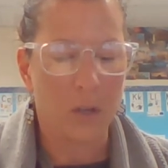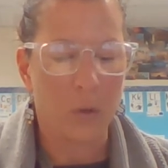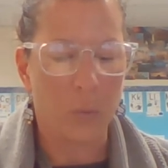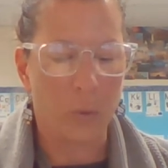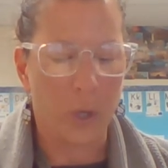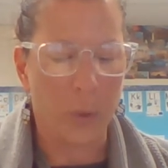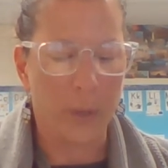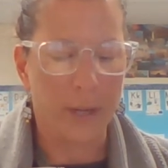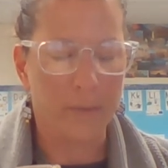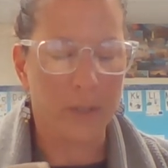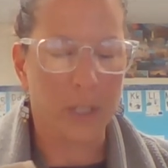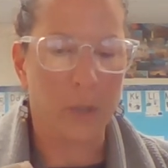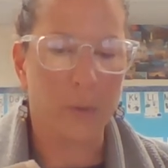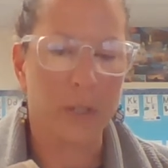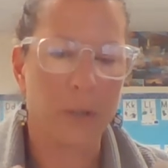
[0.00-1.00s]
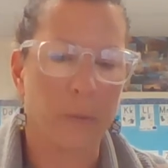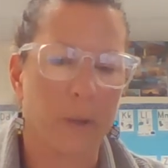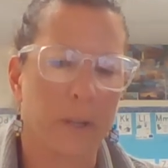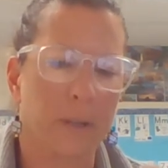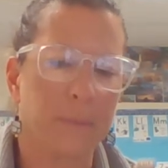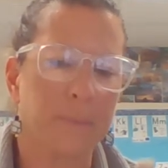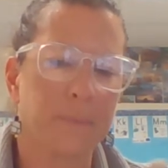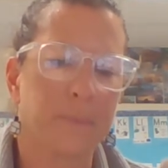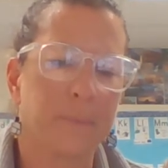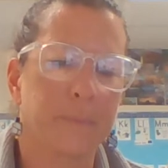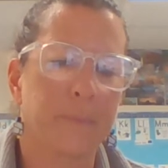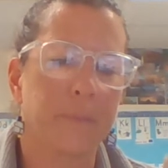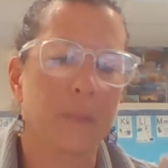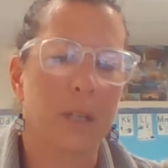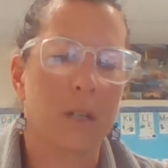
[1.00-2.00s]
Why do I have to go anywhere?
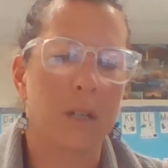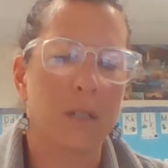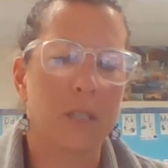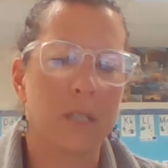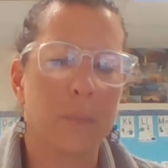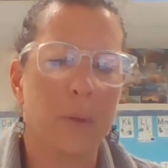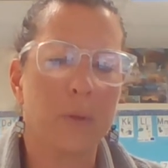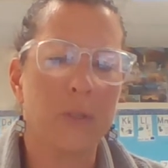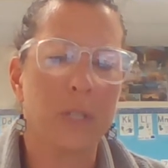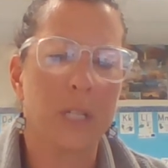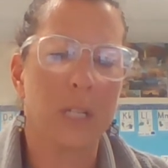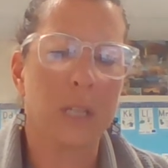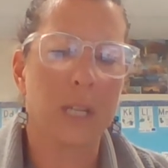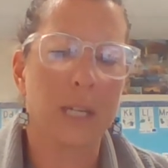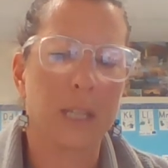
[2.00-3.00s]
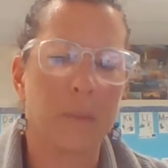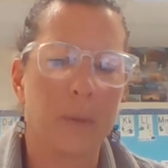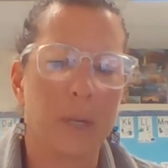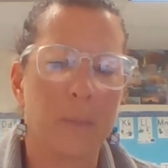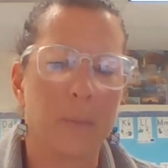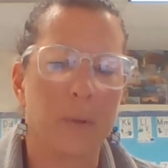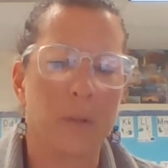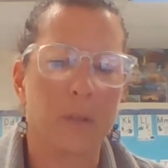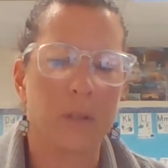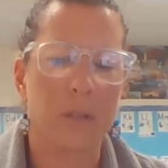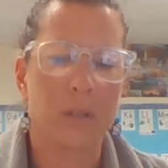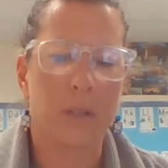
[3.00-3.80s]
Suppose she didn't like the people.